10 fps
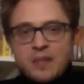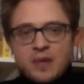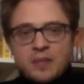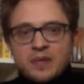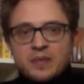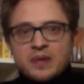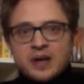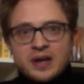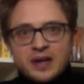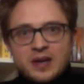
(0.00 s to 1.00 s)
up
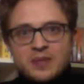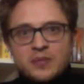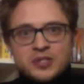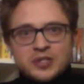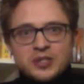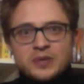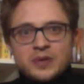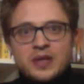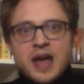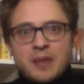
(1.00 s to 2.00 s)
by wishing you
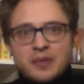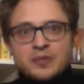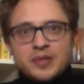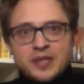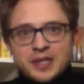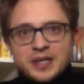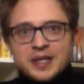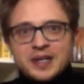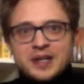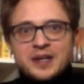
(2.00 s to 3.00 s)
all a happy reading,
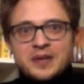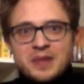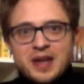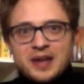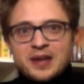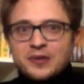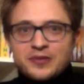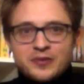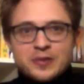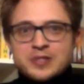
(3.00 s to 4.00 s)
and I look
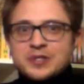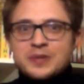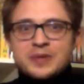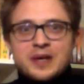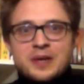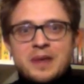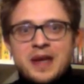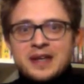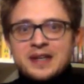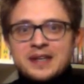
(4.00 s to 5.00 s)
forward to
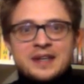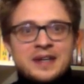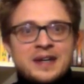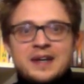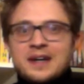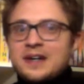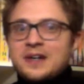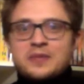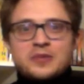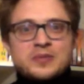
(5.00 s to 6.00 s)
any
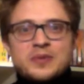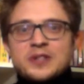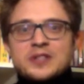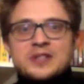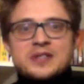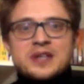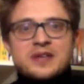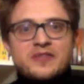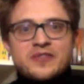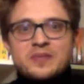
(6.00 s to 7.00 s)
responses and
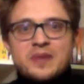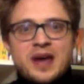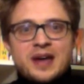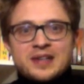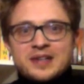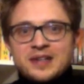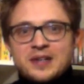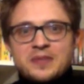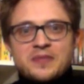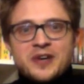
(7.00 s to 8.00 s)
feedback
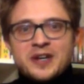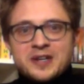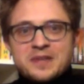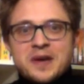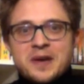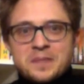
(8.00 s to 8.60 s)
via email.